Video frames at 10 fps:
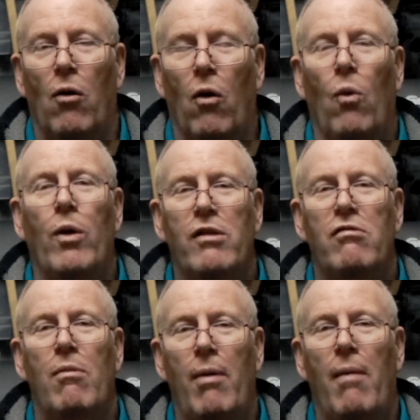always
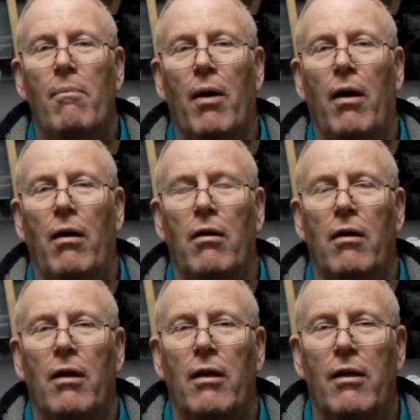remember
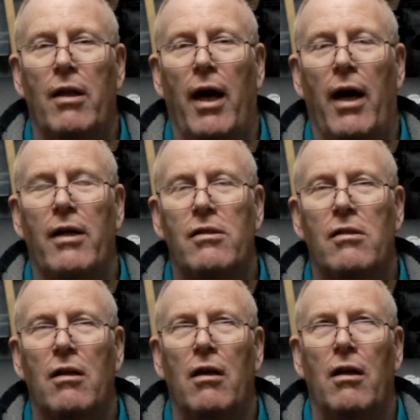that
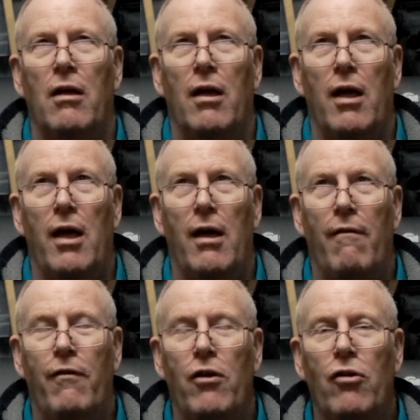
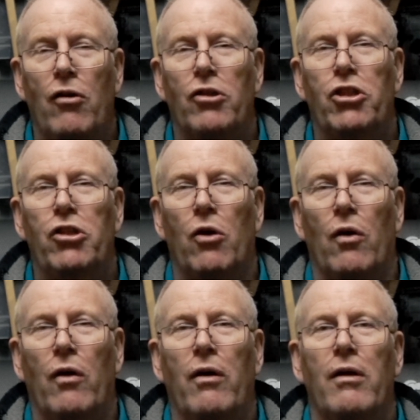if you're not
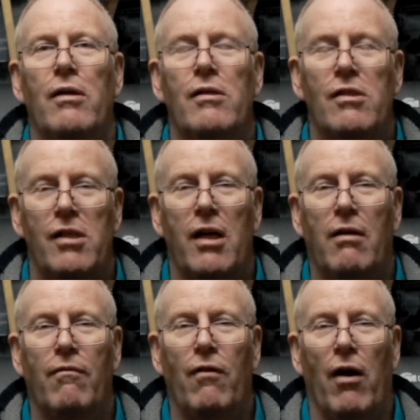sure, seek
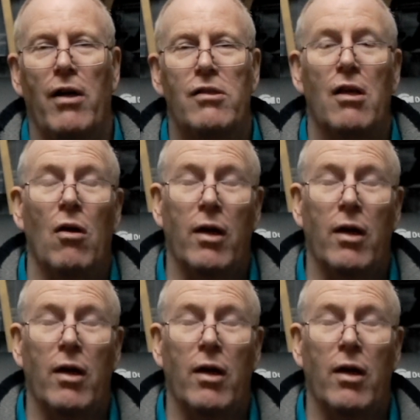advice.